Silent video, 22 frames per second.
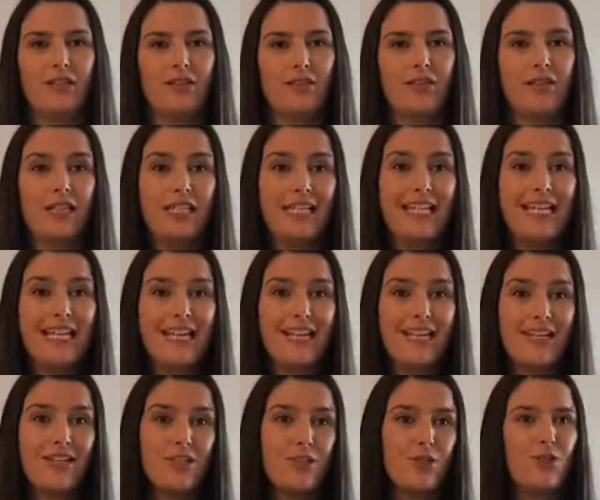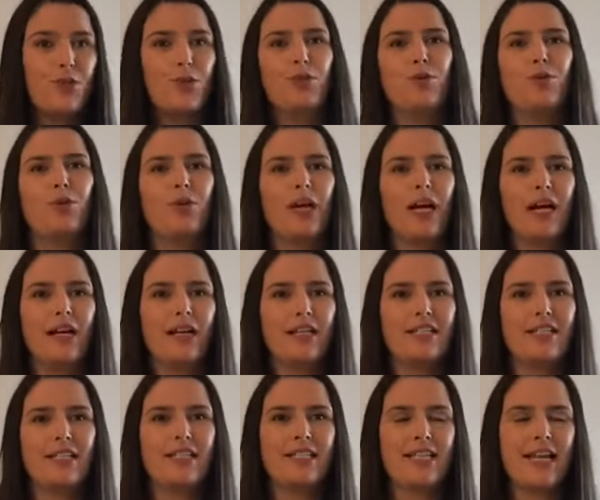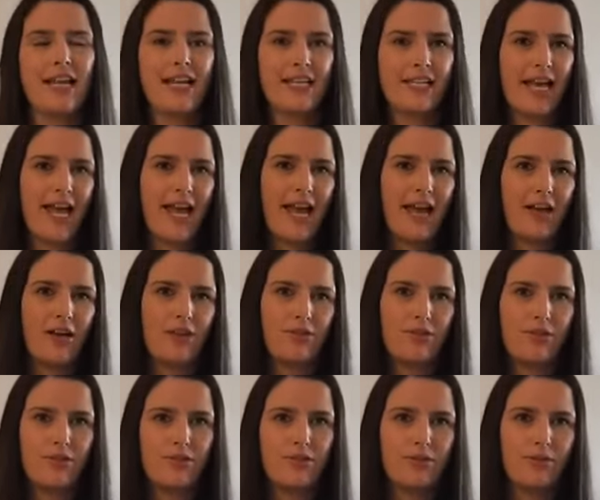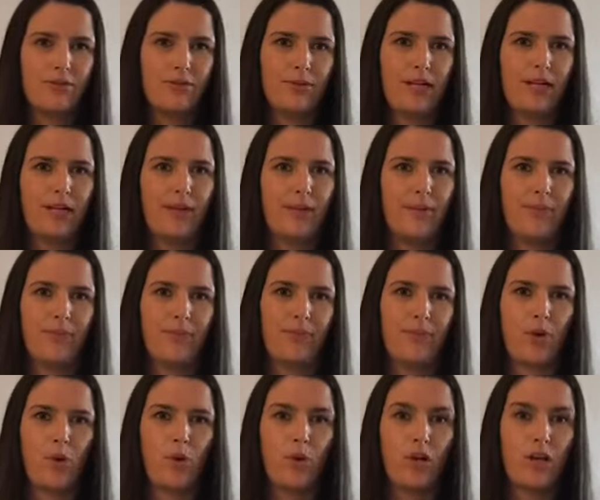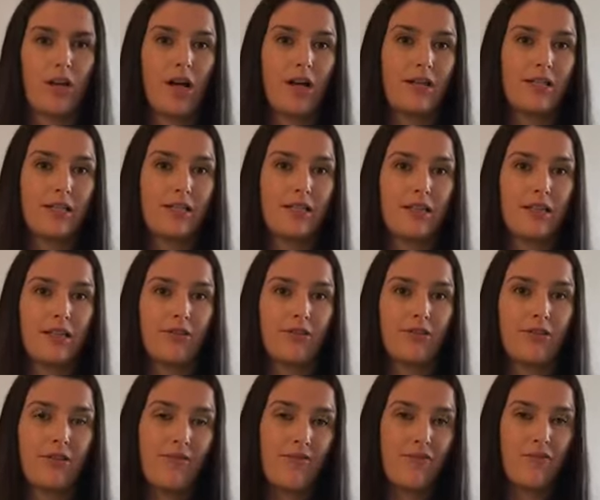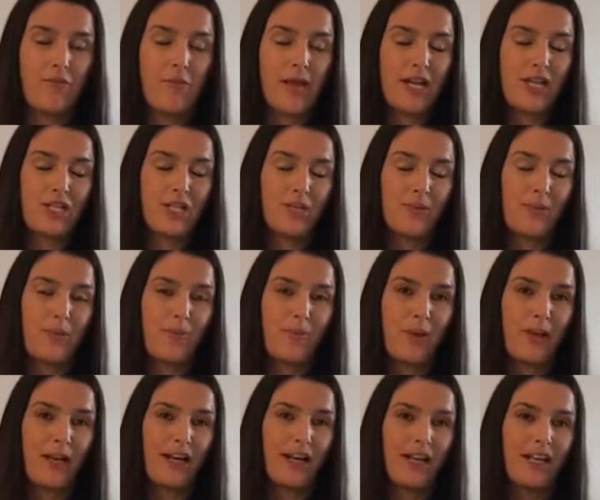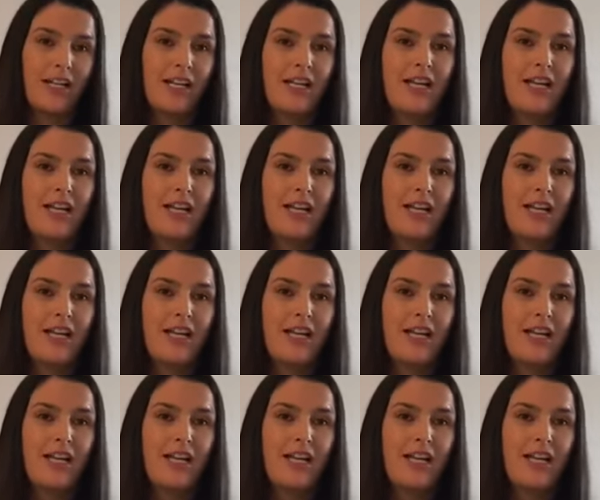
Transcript: the need to understand how to organize their information a bit better.